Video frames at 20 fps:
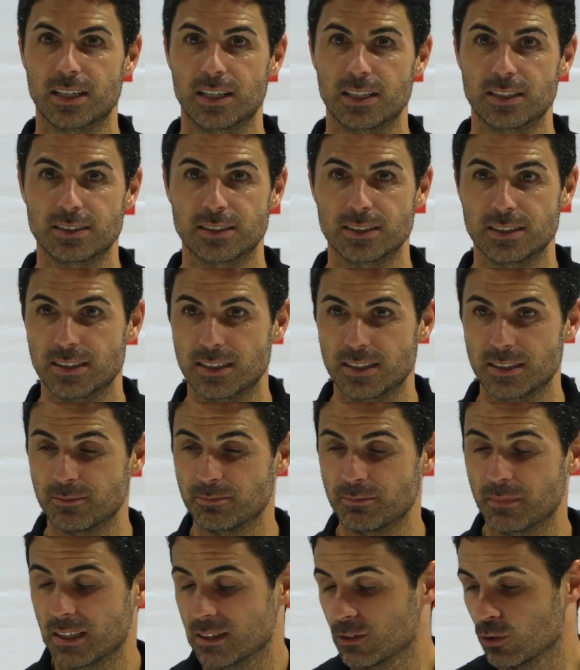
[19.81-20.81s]

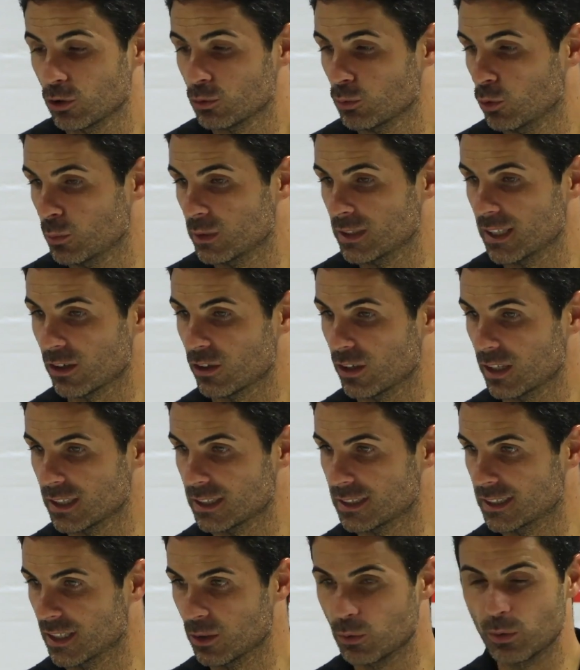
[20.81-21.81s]
And those moments are going to
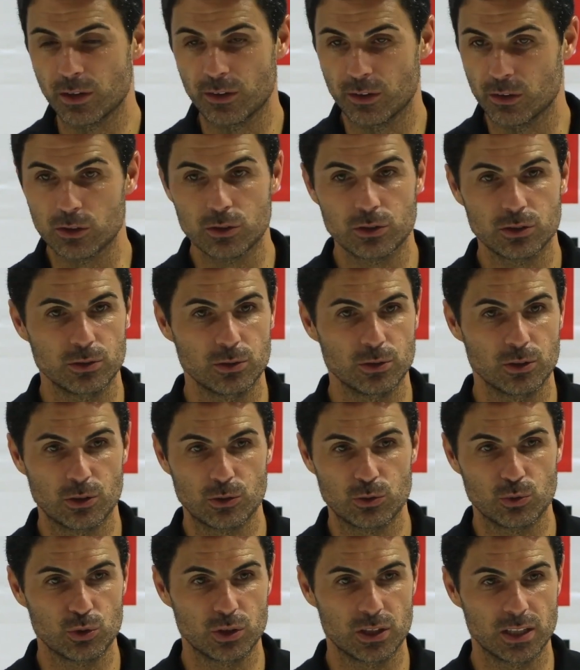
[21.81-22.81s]
stick with us, you know,
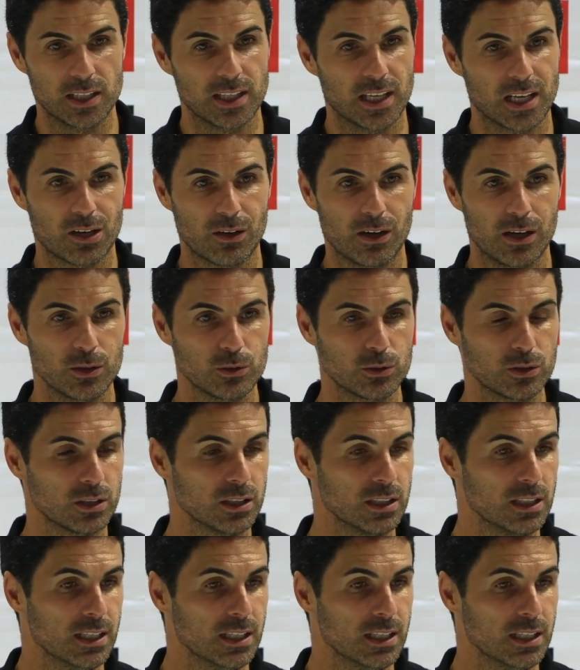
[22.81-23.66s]
to see the crowd